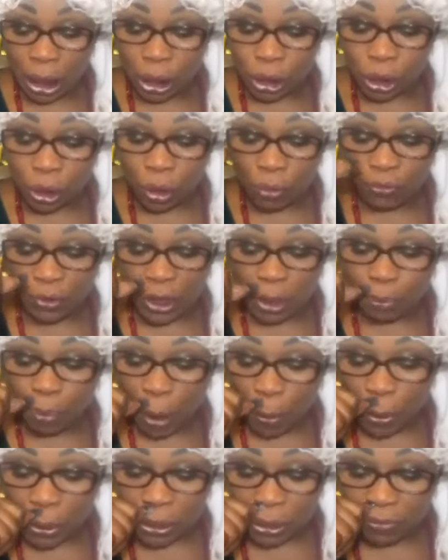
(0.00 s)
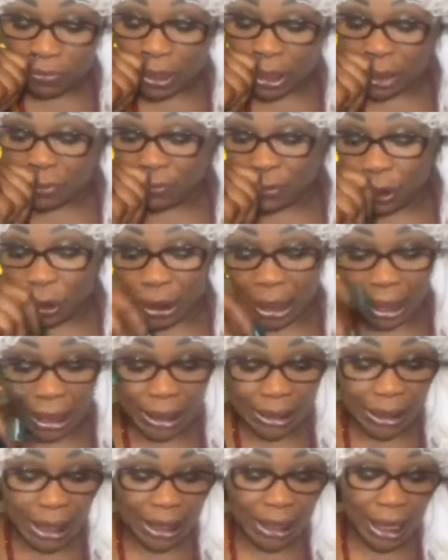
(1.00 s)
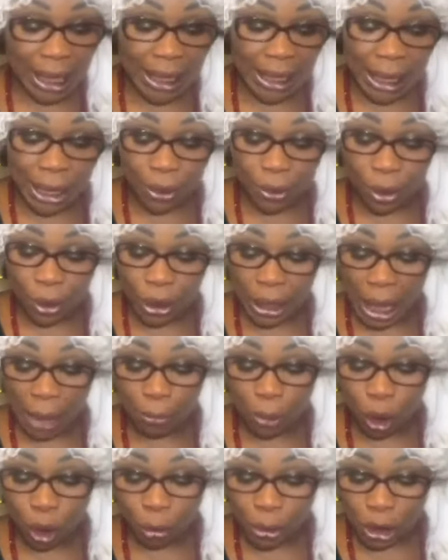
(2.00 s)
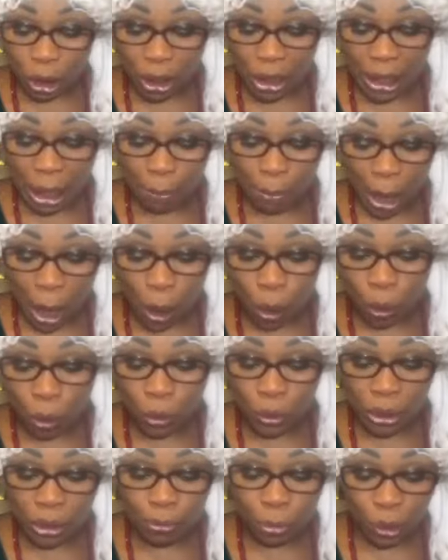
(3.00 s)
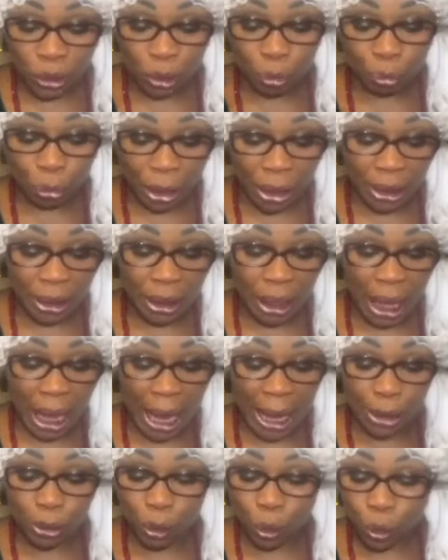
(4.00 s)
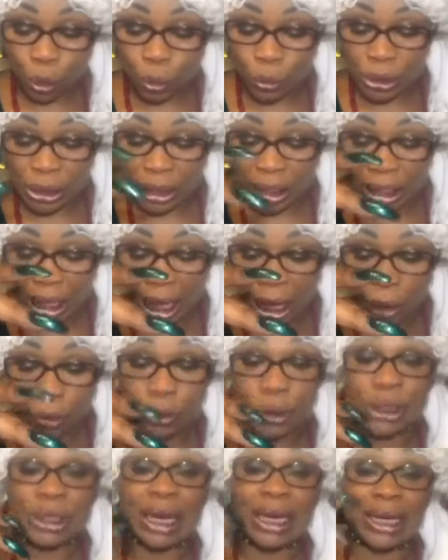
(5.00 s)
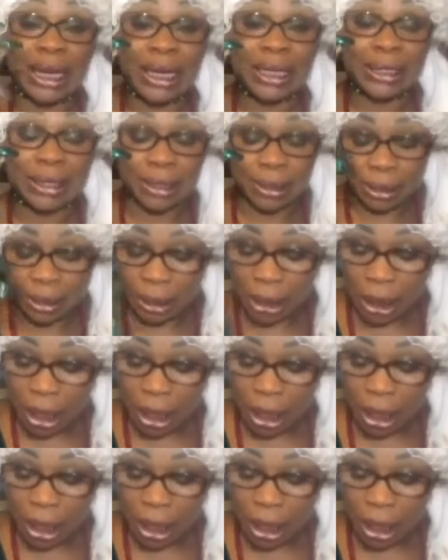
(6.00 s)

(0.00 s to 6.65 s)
So for the purpose of this video, like I said earlier on, I'm going to be talking about Ogun, the mortal being, and Ogun, the Orisha deity.